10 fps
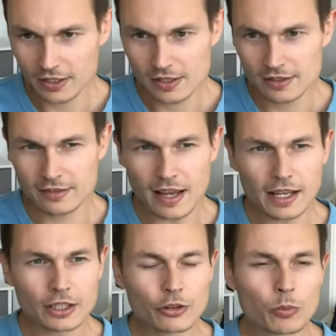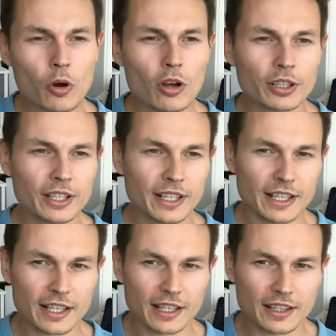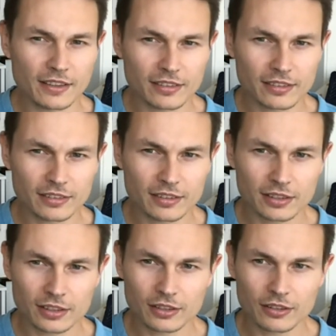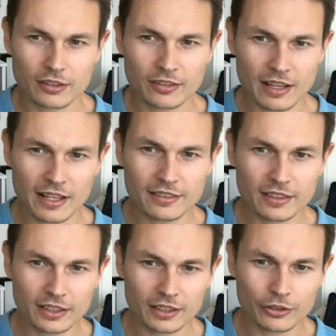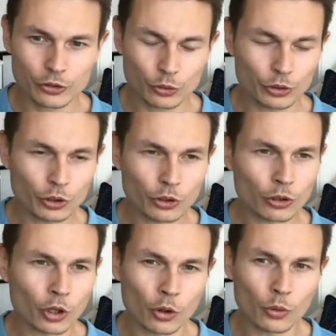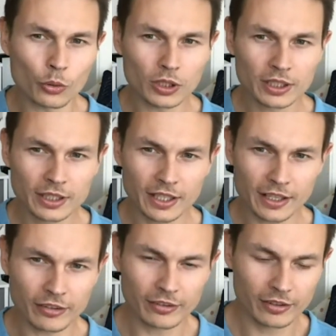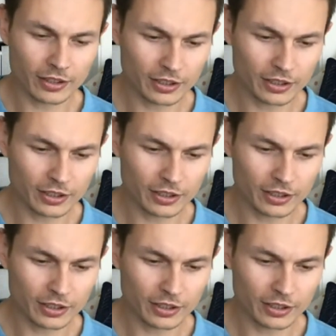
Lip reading: Second one is sending to your whole list.